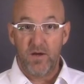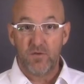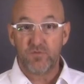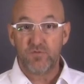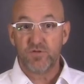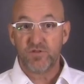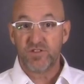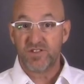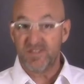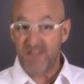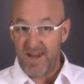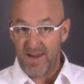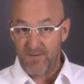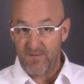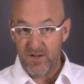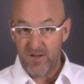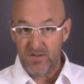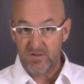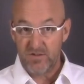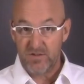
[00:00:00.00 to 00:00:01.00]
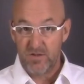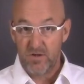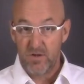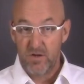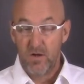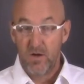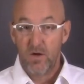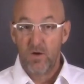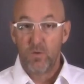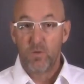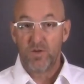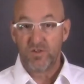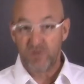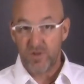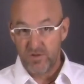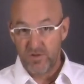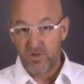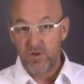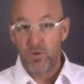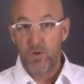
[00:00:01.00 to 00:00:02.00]
interest savings, which
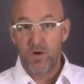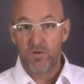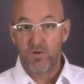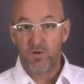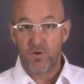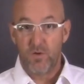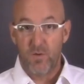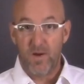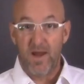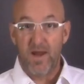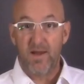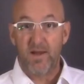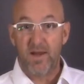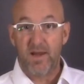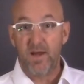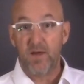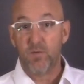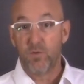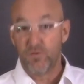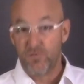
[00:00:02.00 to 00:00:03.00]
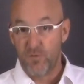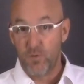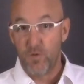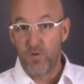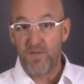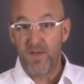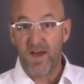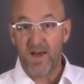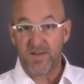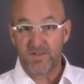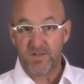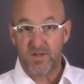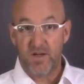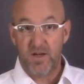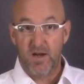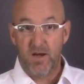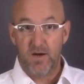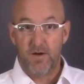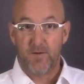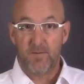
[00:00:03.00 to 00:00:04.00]
on $200,000 equals $4,000 a
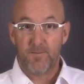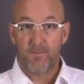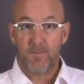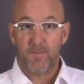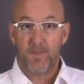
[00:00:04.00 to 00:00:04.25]
year.